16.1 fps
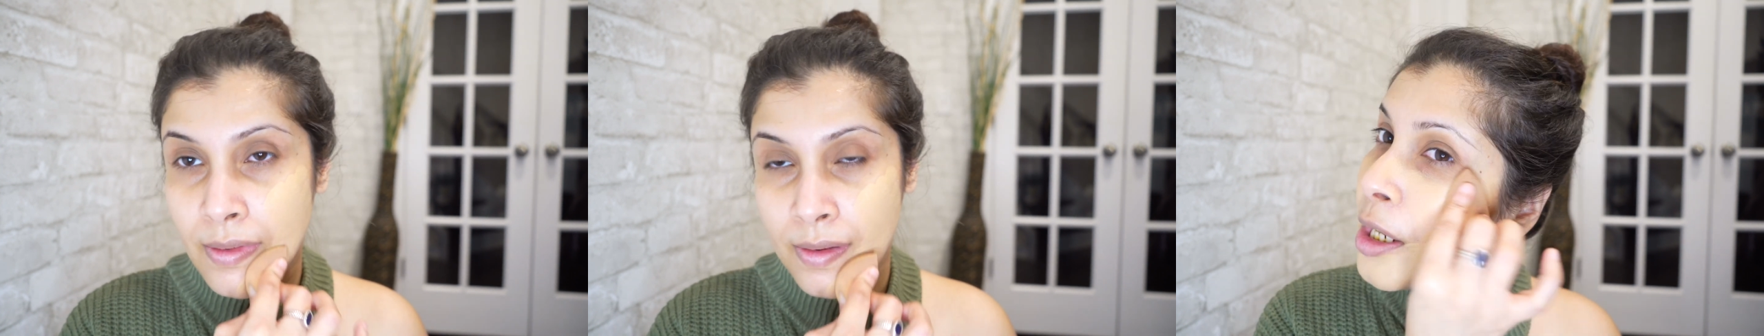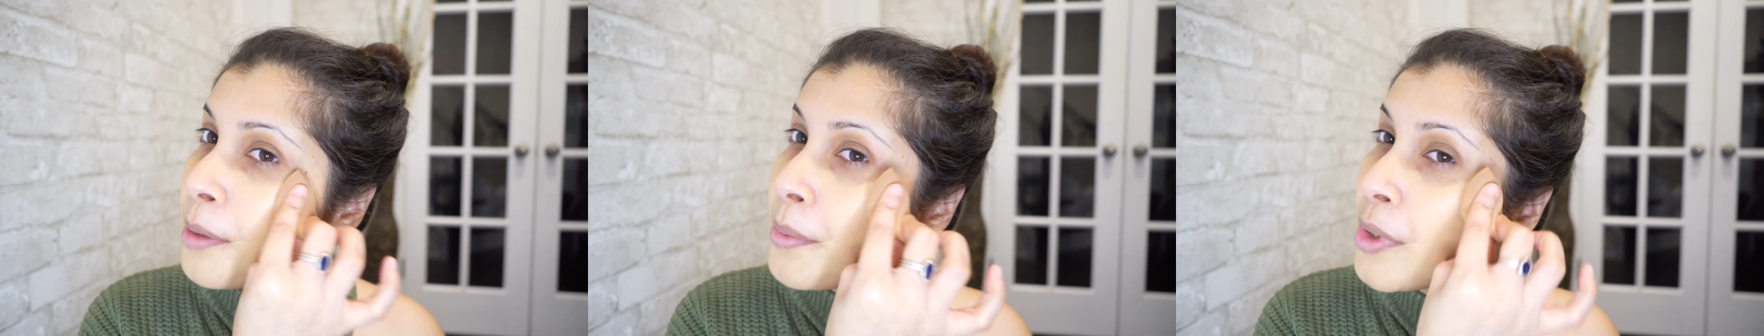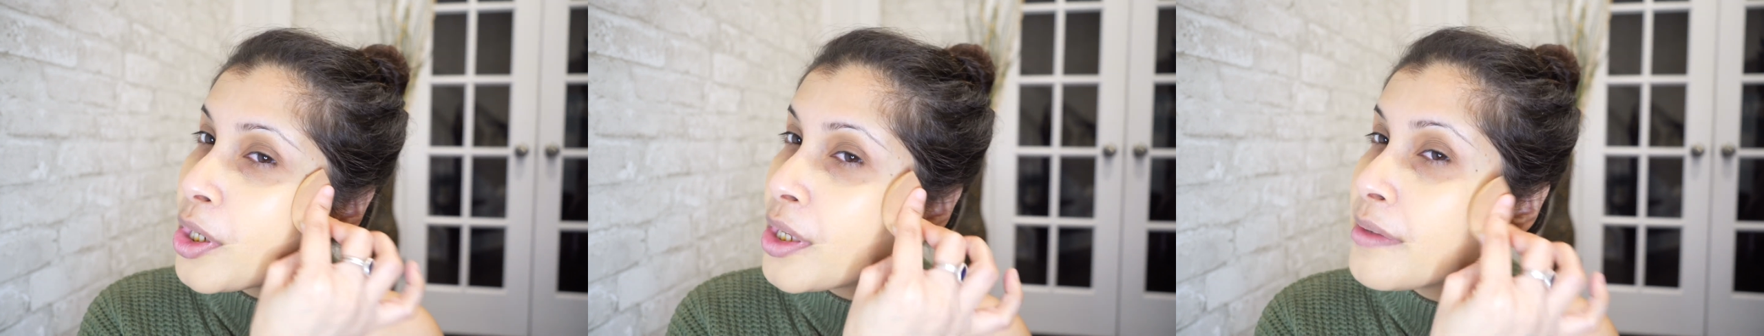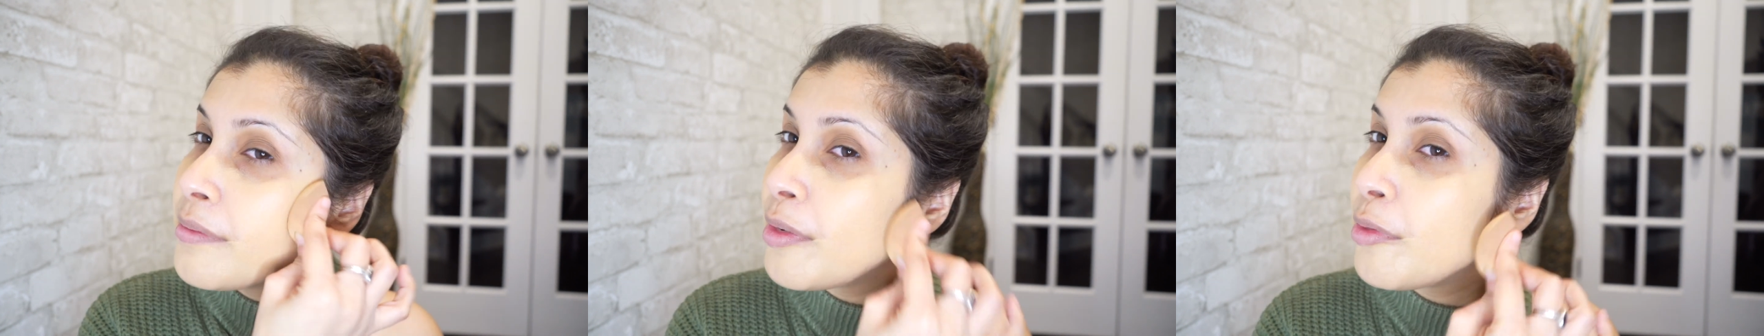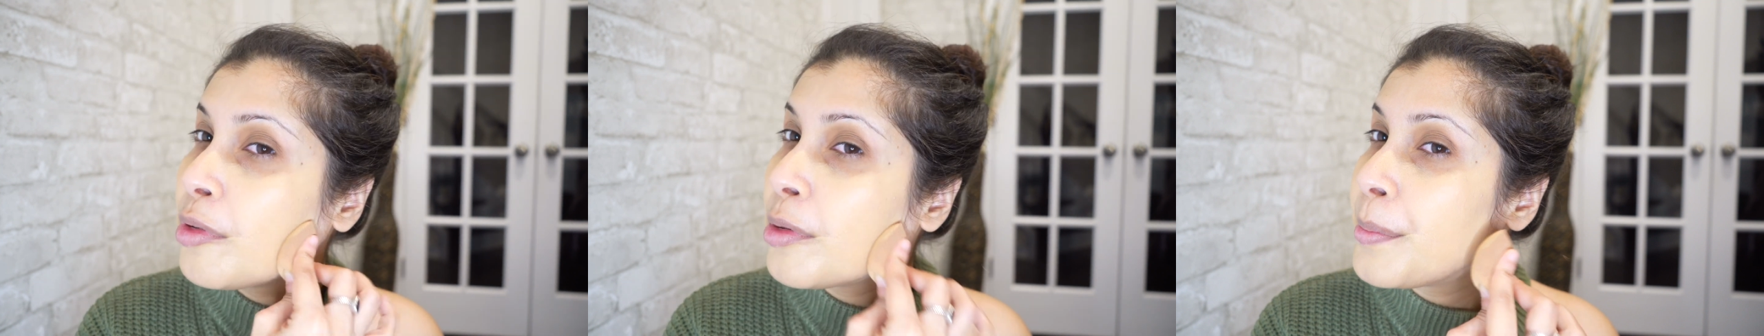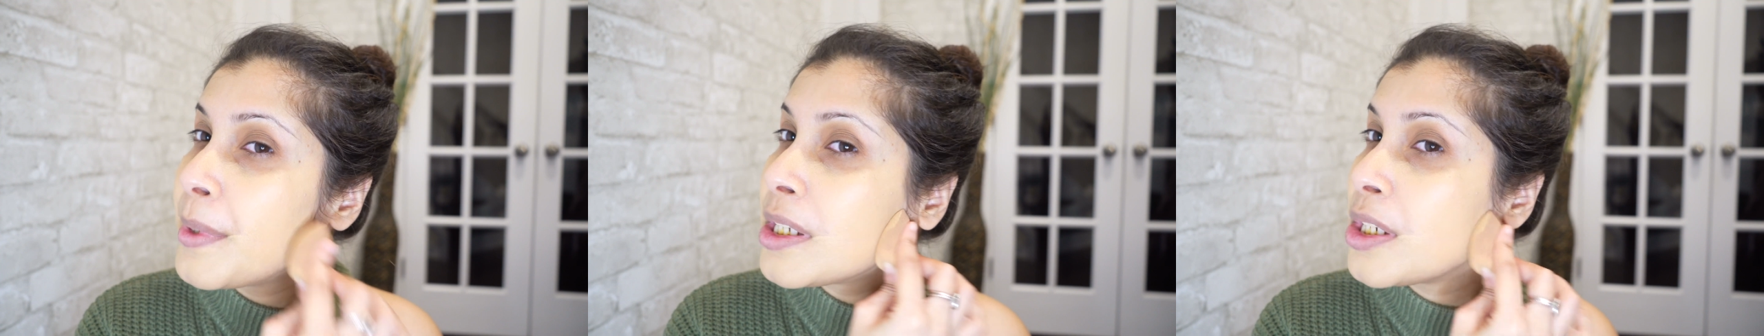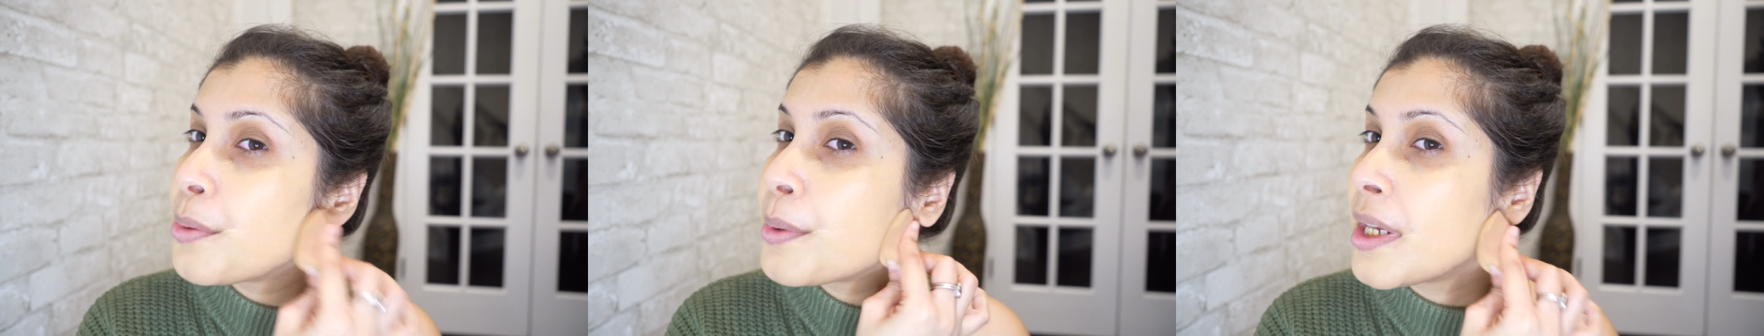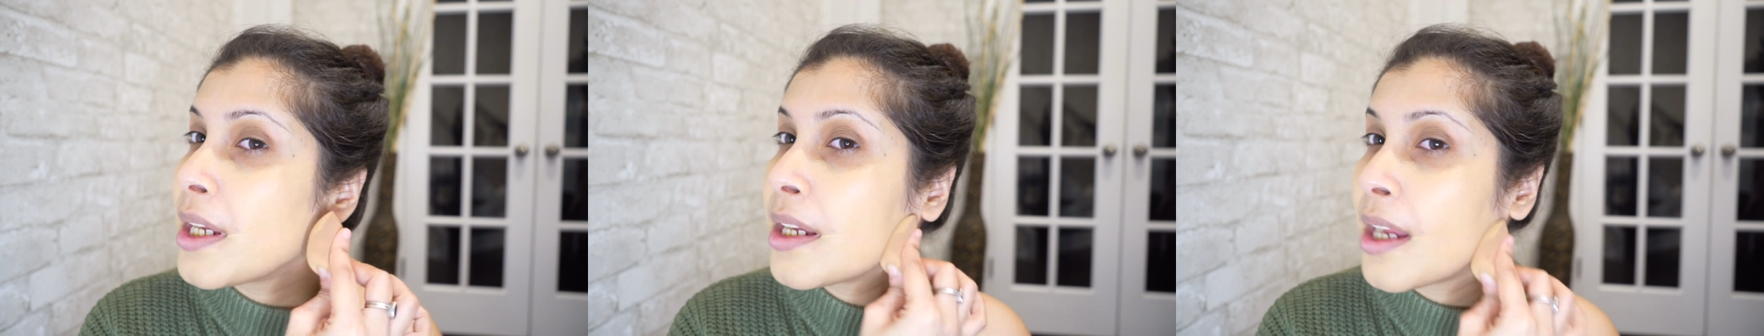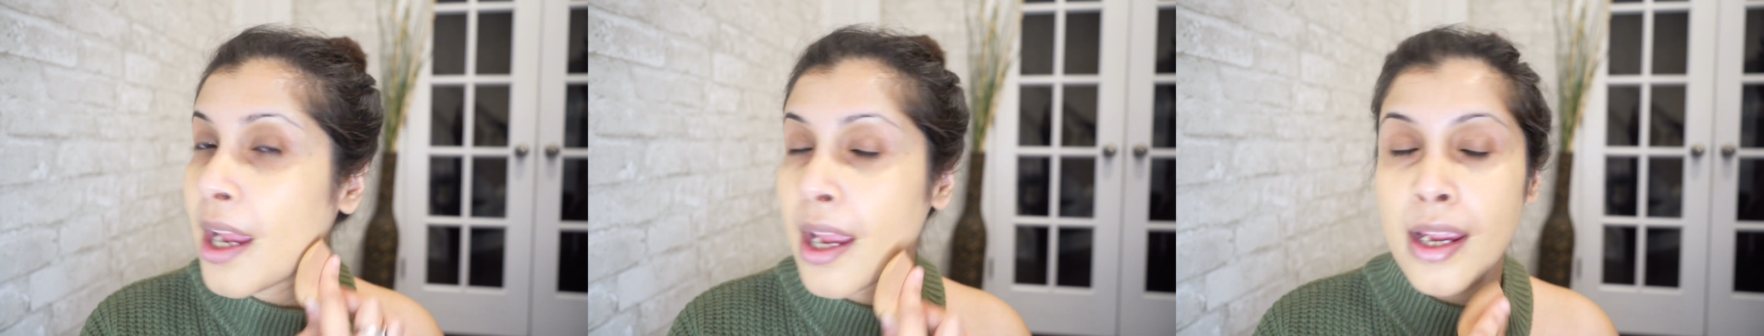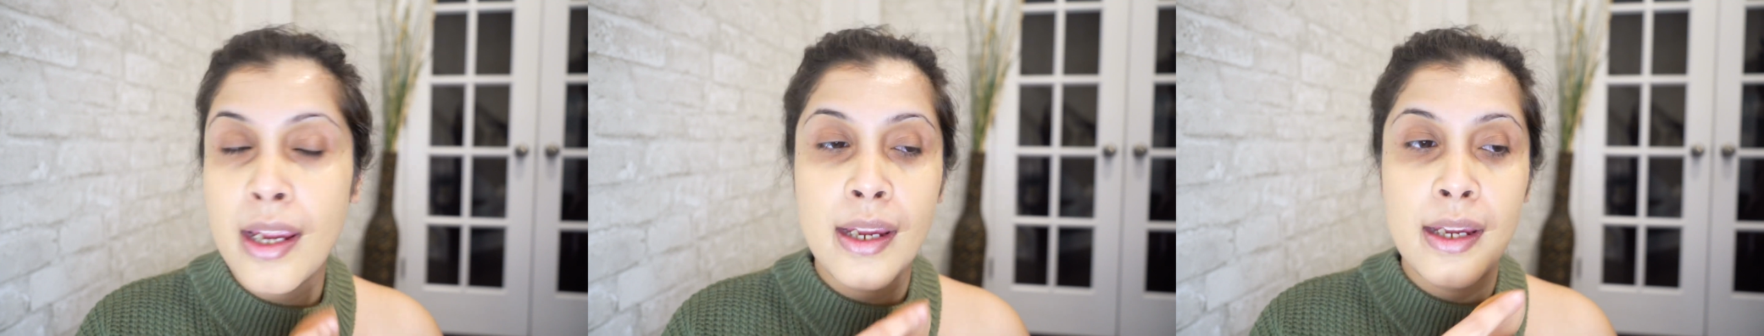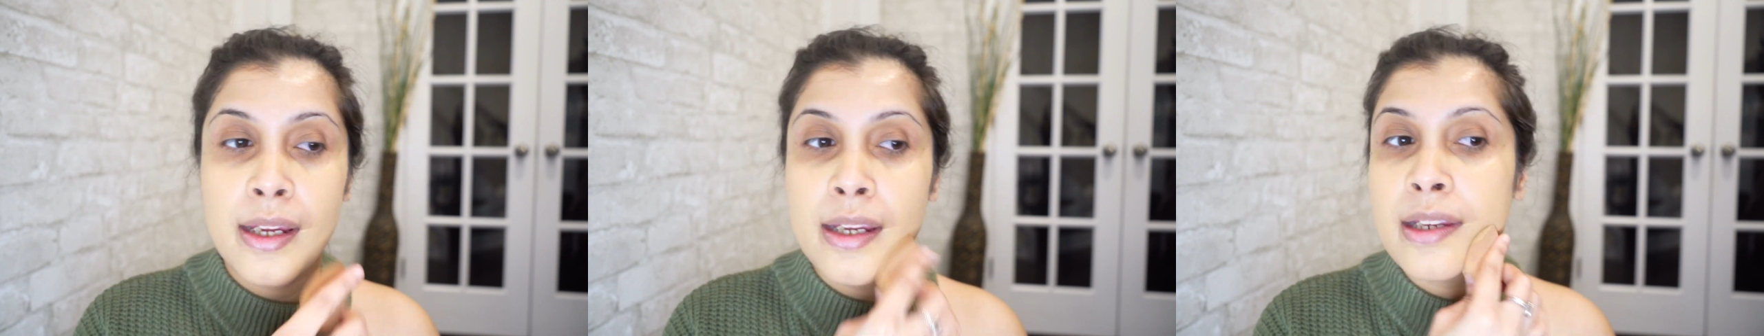Now, because we will be doing
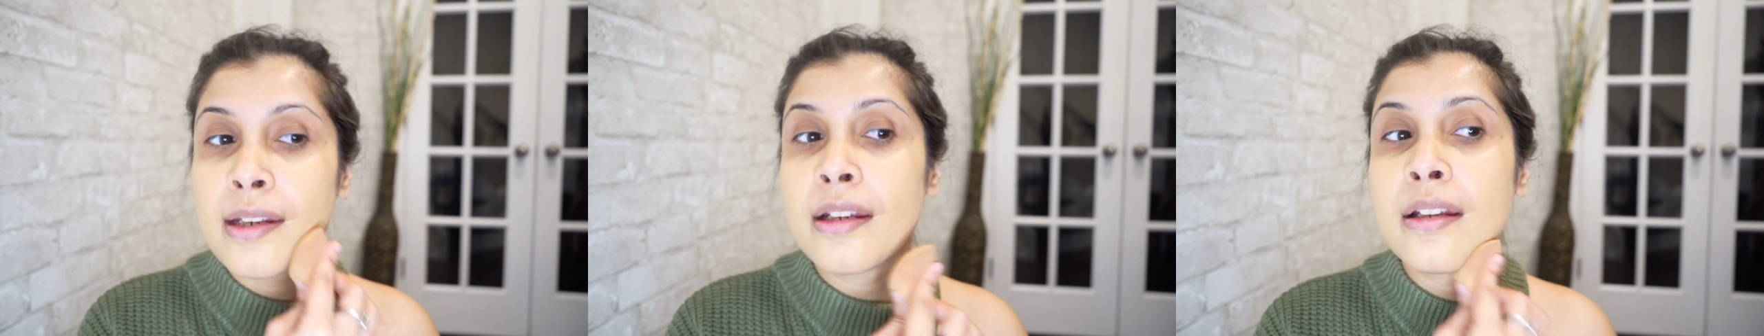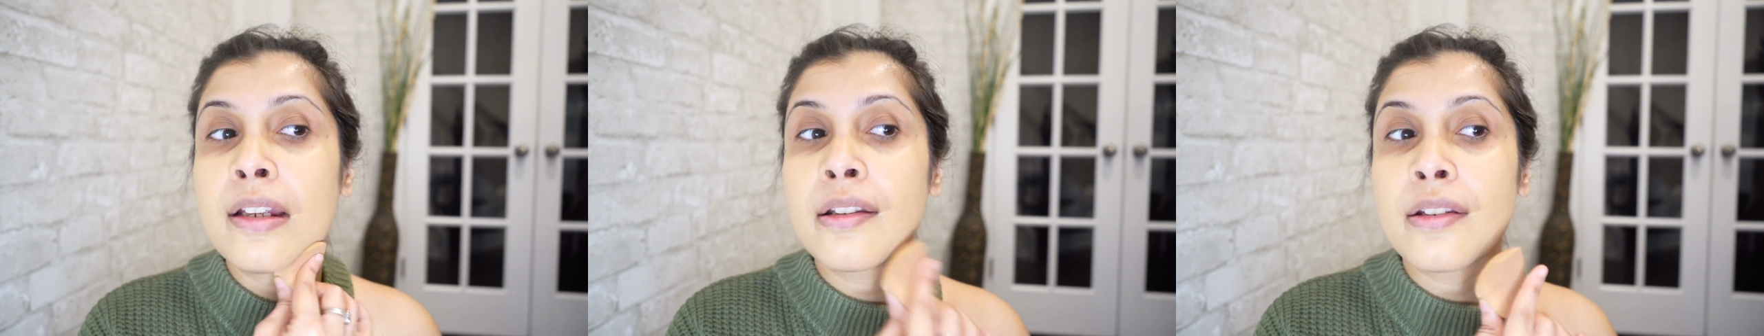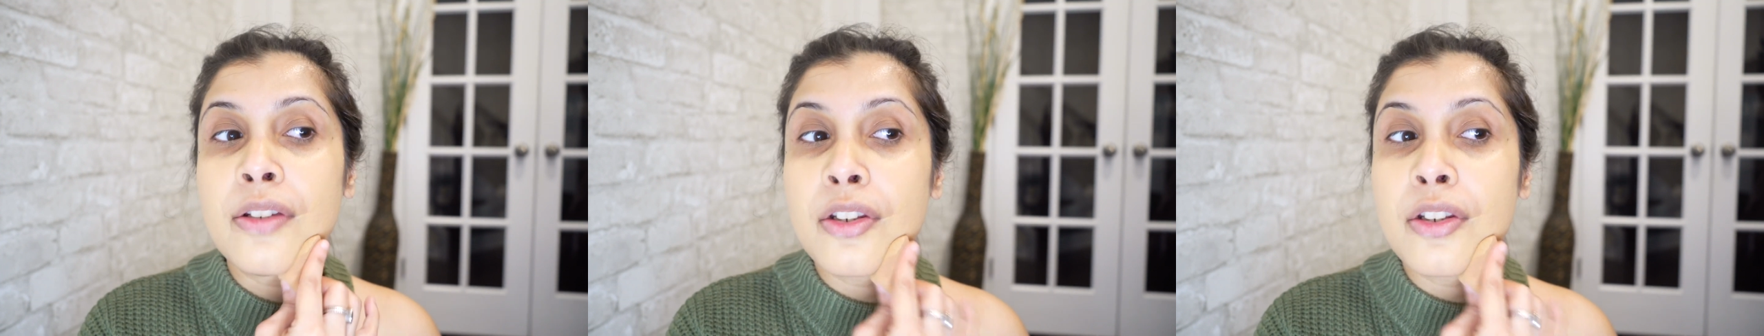a